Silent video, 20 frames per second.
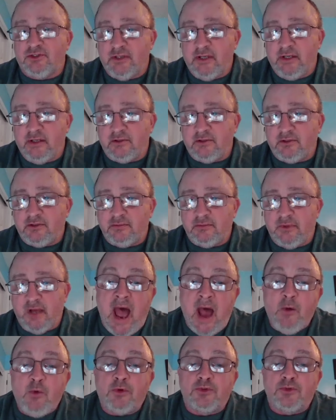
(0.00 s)
since.
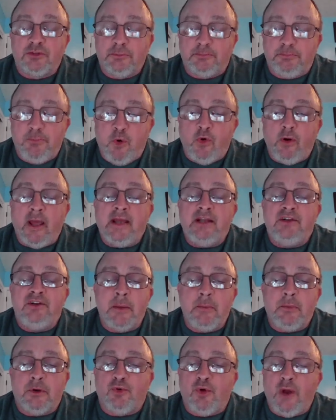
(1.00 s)
I will support a
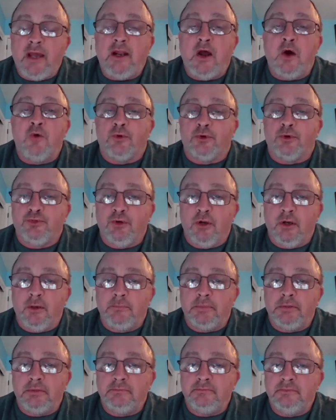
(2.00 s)
Democrat over
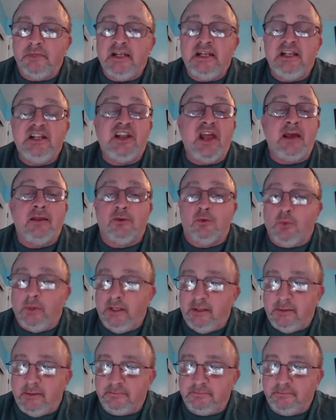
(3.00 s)
Trump any day of the
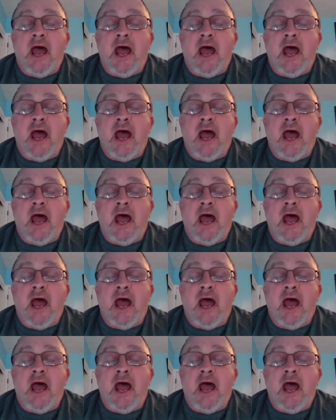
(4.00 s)
week.